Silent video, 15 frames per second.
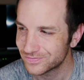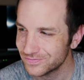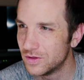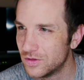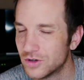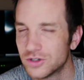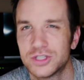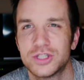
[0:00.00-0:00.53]

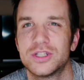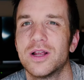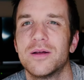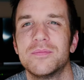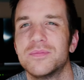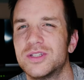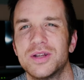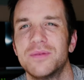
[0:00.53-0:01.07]
there's
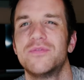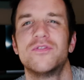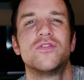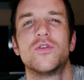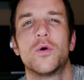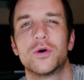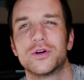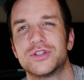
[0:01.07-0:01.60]
some
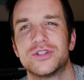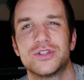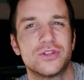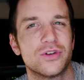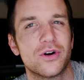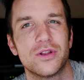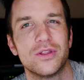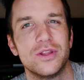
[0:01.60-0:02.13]
force
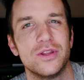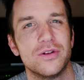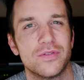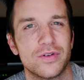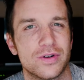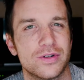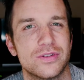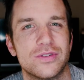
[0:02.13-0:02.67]
started the
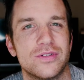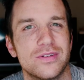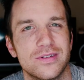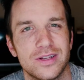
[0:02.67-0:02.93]
universe.